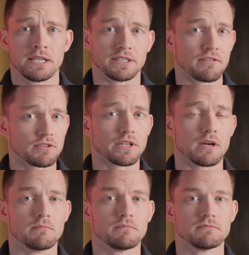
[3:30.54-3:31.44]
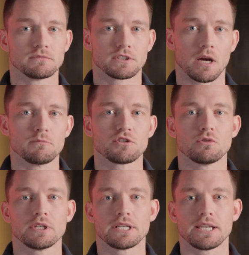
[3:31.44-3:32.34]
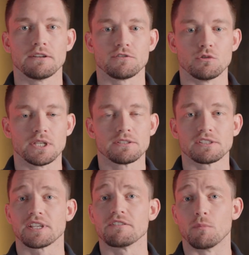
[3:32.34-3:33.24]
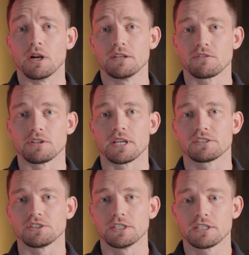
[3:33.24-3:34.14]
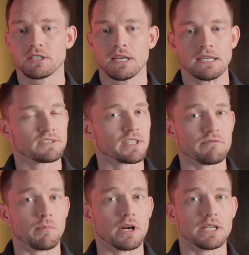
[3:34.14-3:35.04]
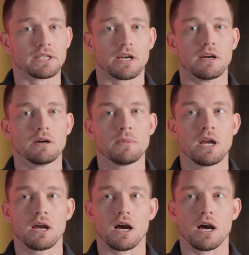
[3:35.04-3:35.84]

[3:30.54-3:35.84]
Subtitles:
Definitely come to it. If you need to save money for the next year, save money and come.